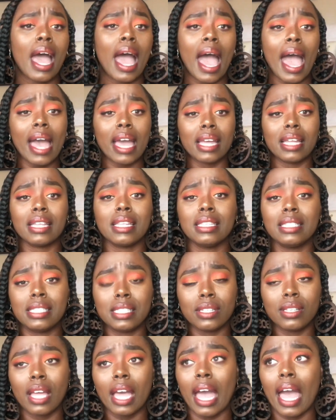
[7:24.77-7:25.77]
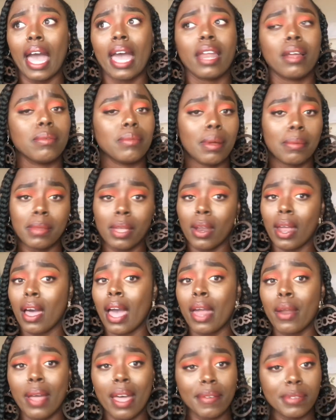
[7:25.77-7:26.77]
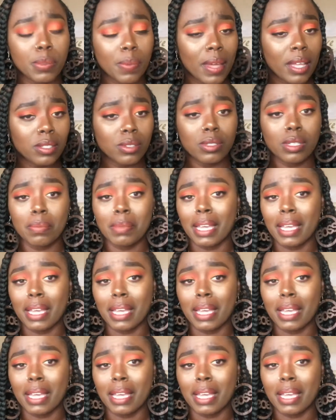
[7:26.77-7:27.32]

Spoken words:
I don't have sponsors.